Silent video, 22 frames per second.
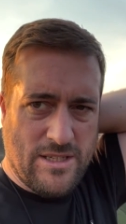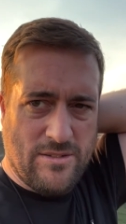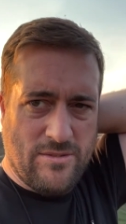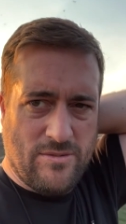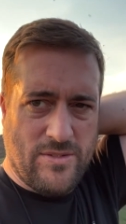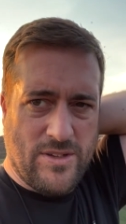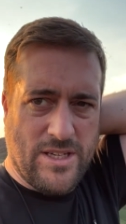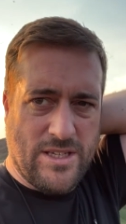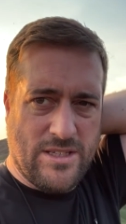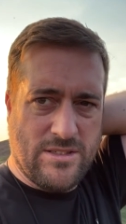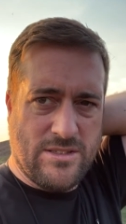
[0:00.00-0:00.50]

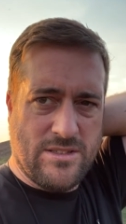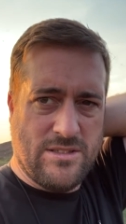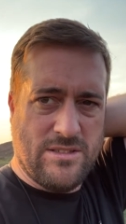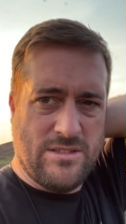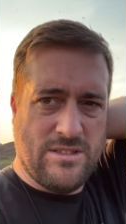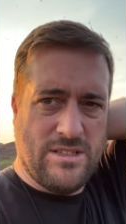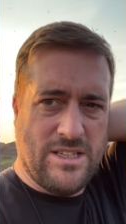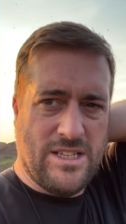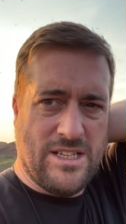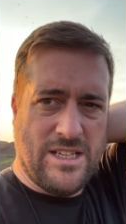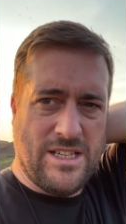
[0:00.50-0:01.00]
things.
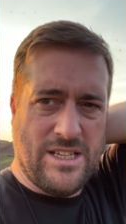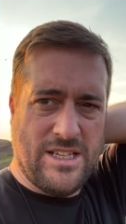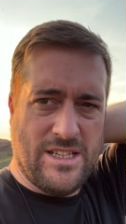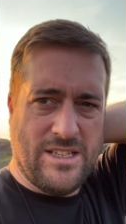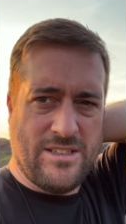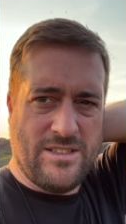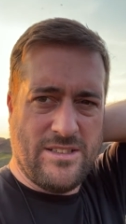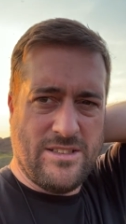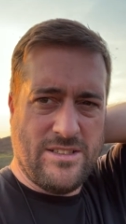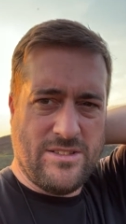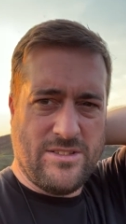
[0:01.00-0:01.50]
They
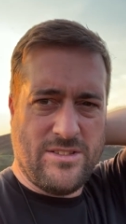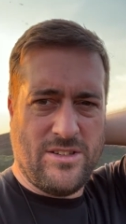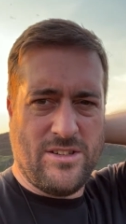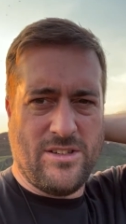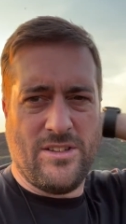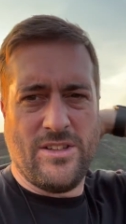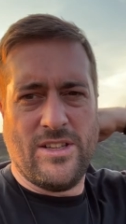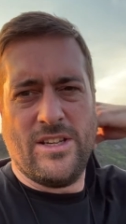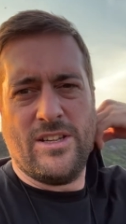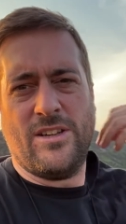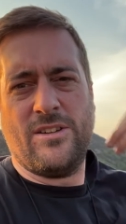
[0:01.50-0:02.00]

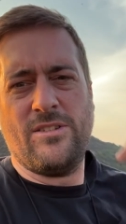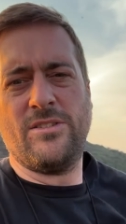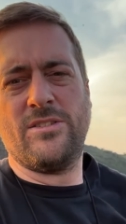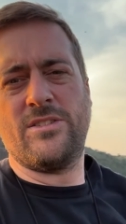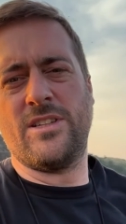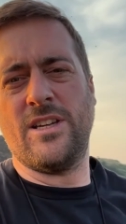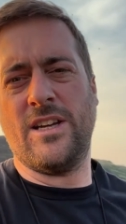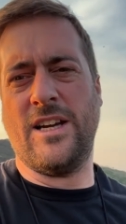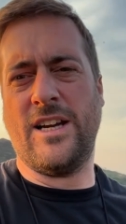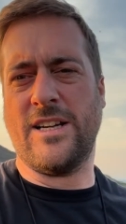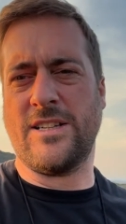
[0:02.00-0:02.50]

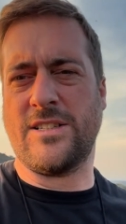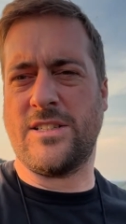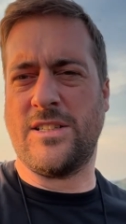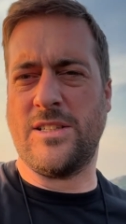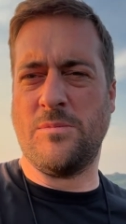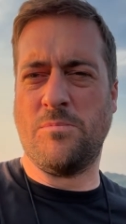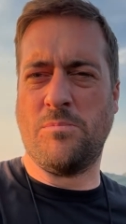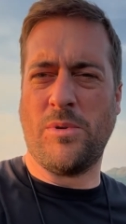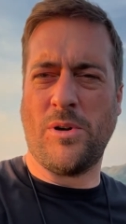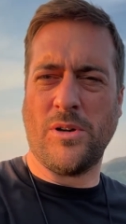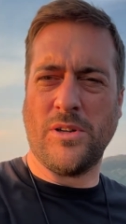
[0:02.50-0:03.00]
don't
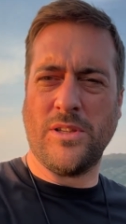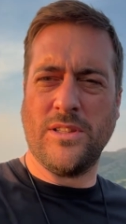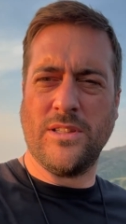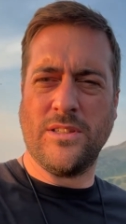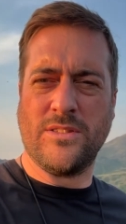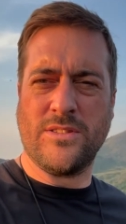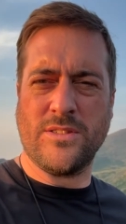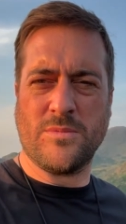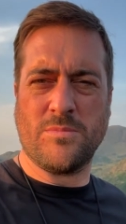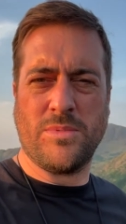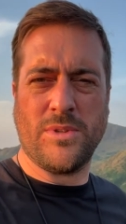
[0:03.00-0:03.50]
actually bite, they're
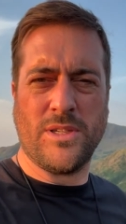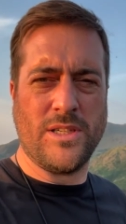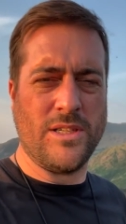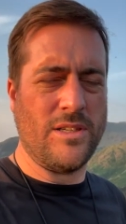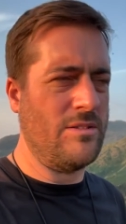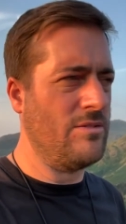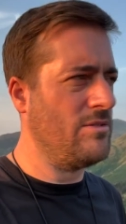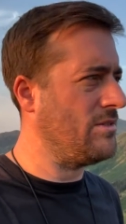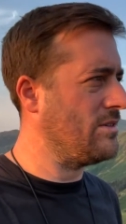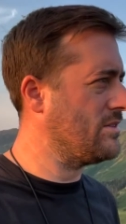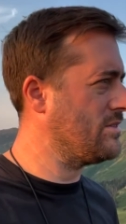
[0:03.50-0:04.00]
just bloody
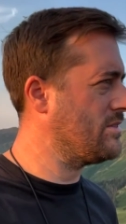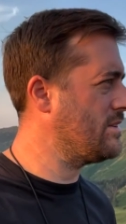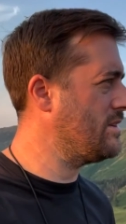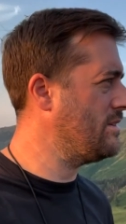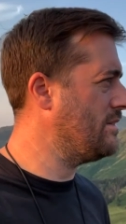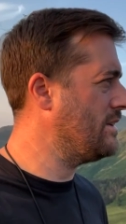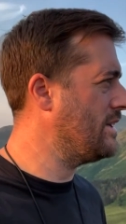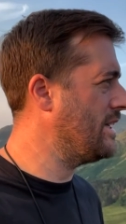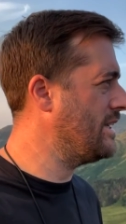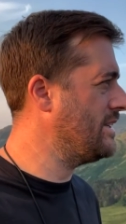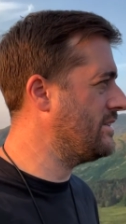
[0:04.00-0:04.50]
annoying because they
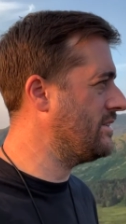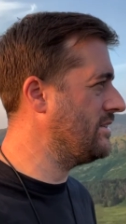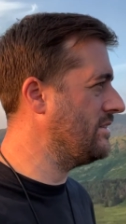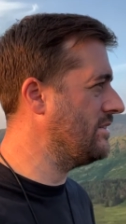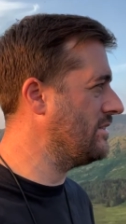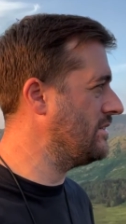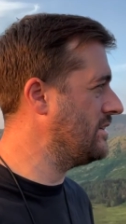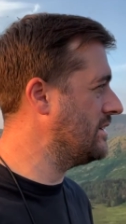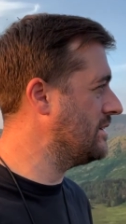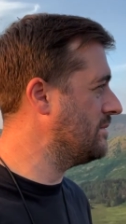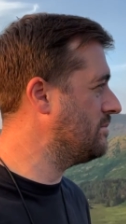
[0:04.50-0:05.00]
keep landing
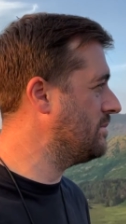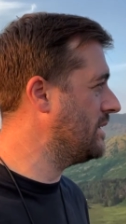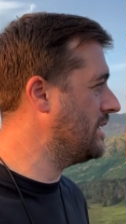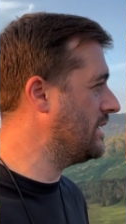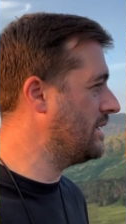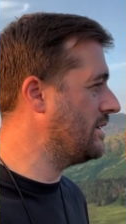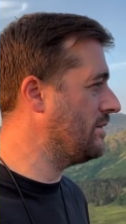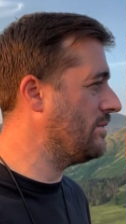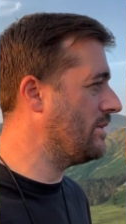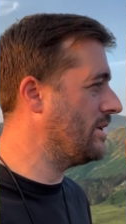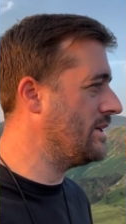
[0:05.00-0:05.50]
on you. But
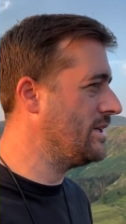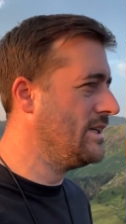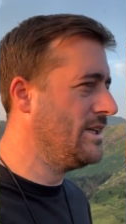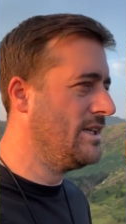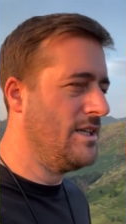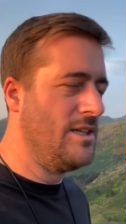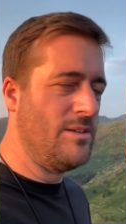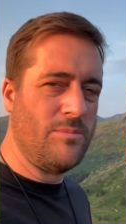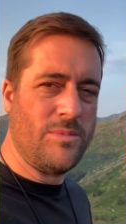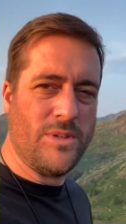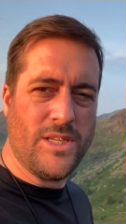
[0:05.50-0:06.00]
anyway,
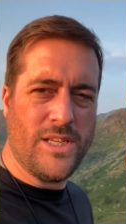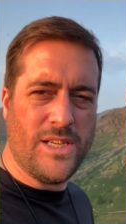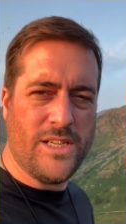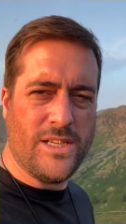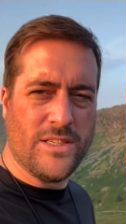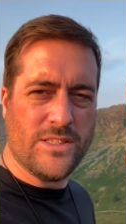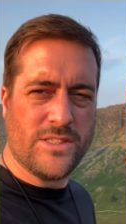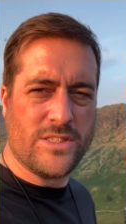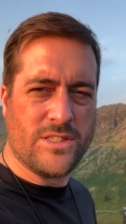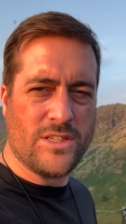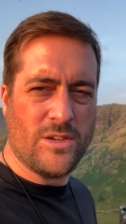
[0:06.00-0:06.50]
but it
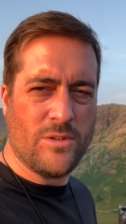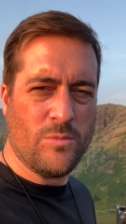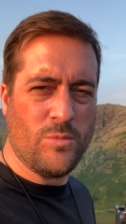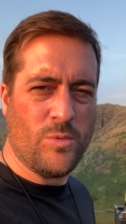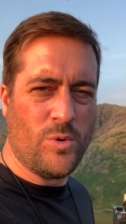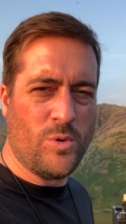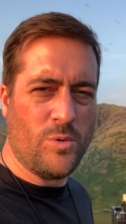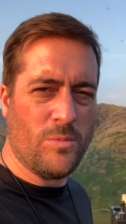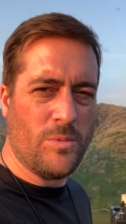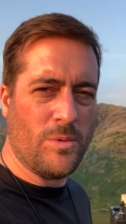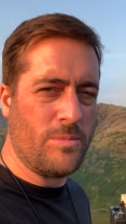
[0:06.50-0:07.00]
is so
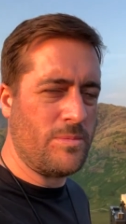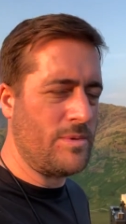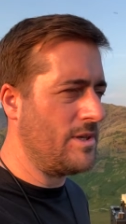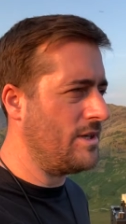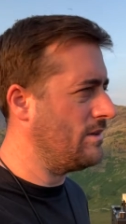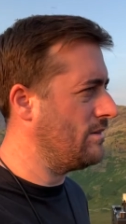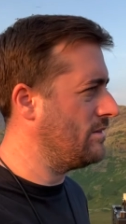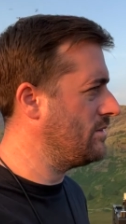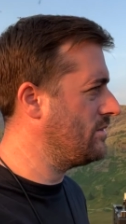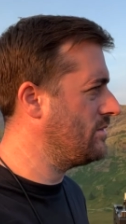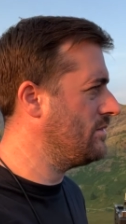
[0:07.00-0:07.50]
warm up
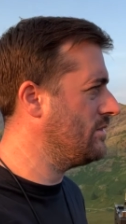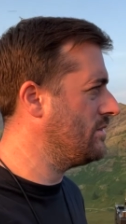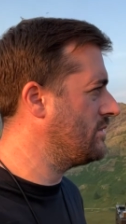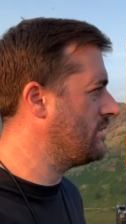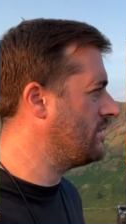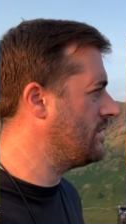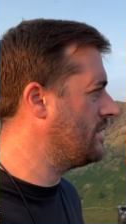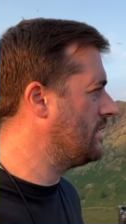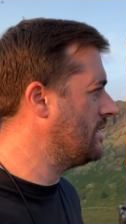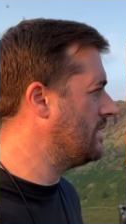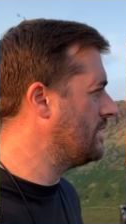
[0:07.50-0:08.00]
here, it's
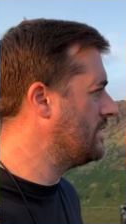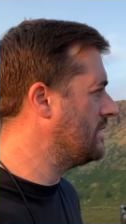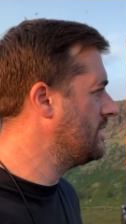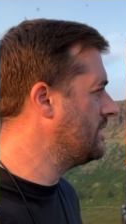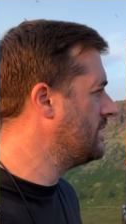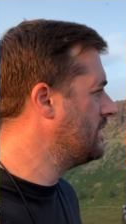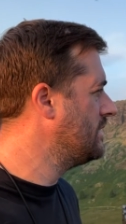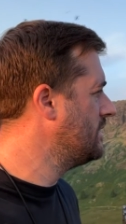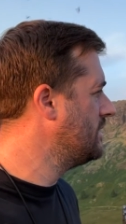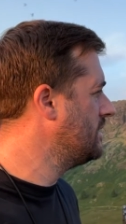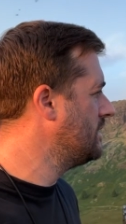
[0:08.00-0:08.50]
just
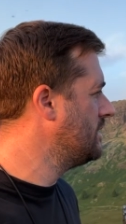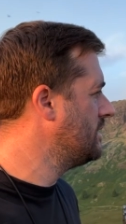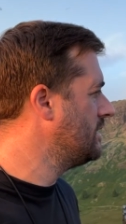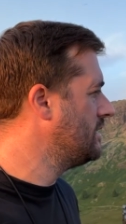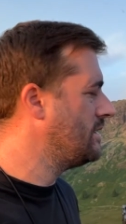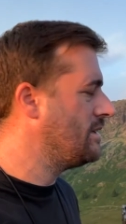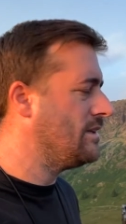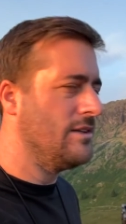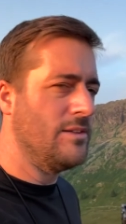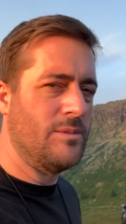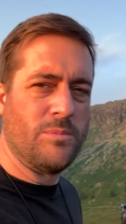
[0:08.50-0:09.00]

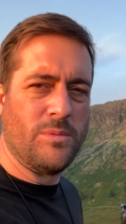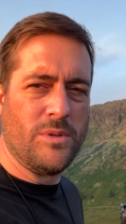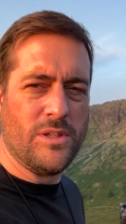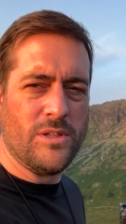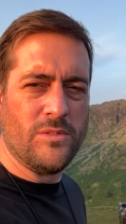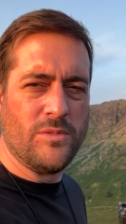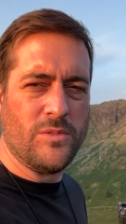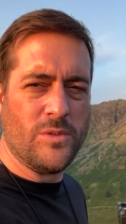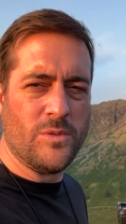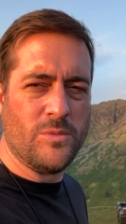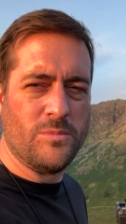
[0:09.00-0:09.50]
it's
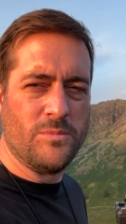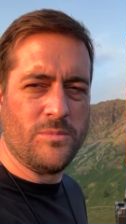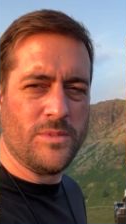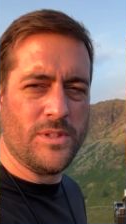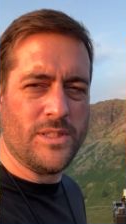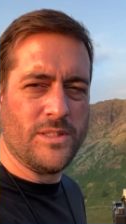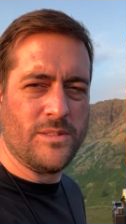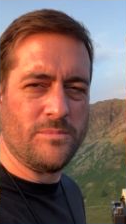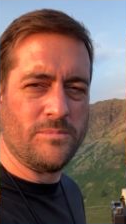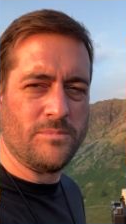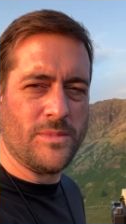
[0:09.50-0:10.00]
beautiful.
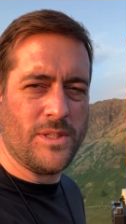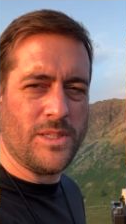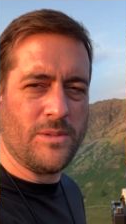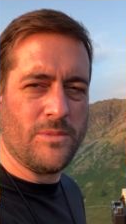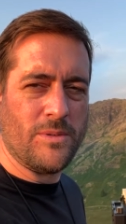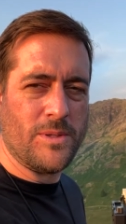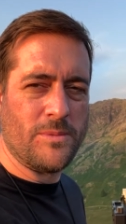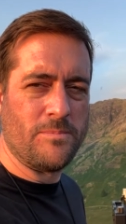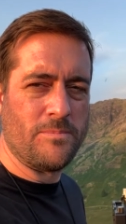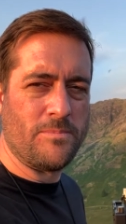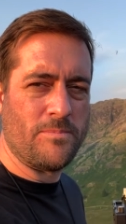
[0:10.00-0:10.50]
But
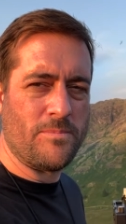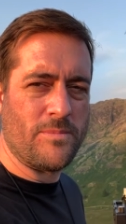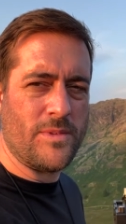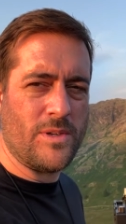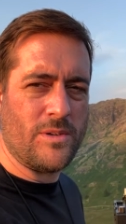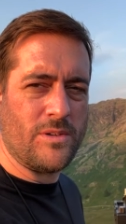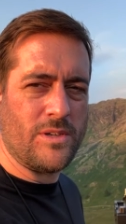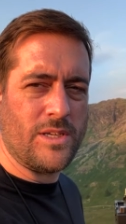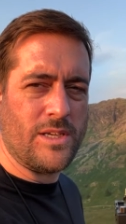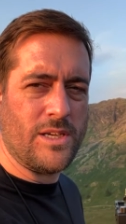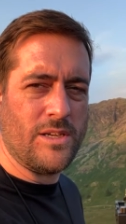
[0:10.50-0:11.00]
anyway, I
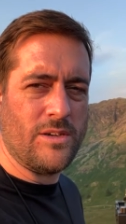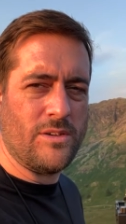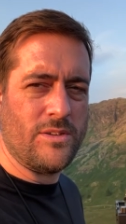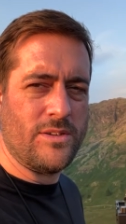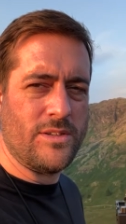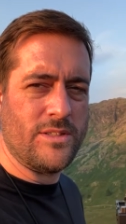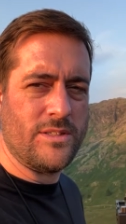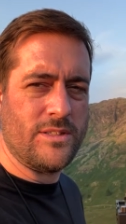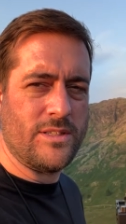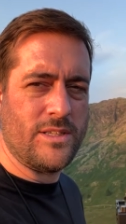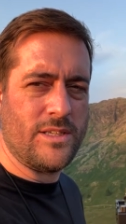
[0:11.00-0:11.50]
want to get on
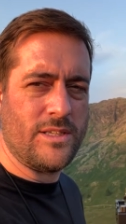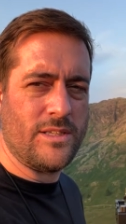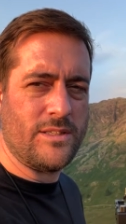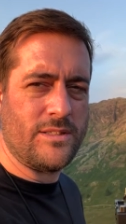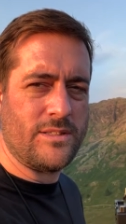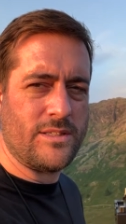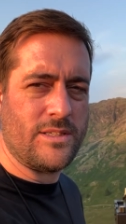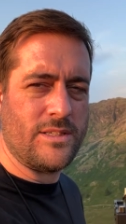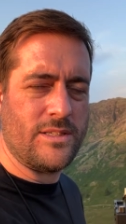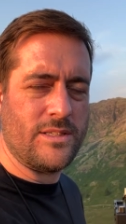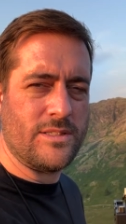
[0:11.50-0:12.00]
and
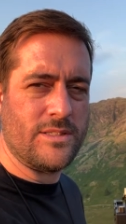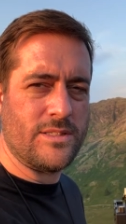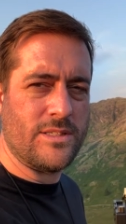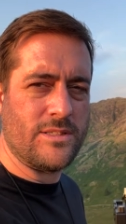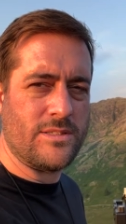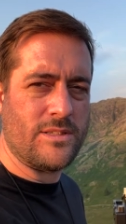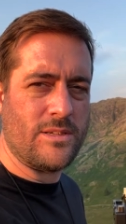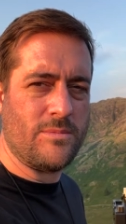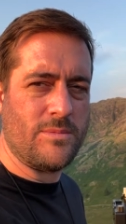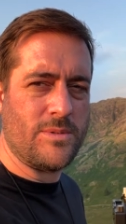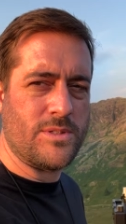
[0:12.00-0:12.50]
take these
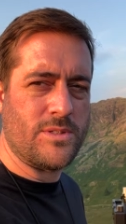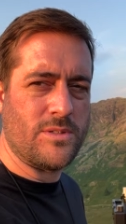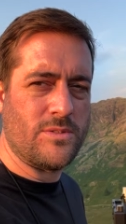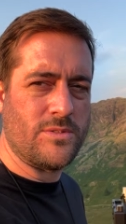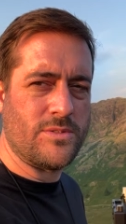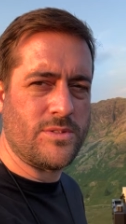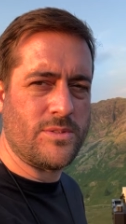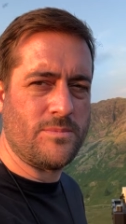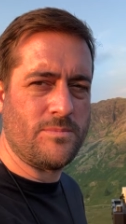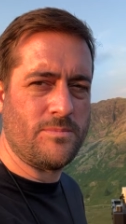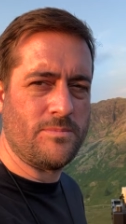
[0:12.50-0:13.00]
next couple of
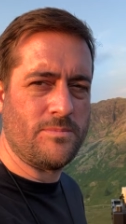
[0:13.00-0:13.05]
shots.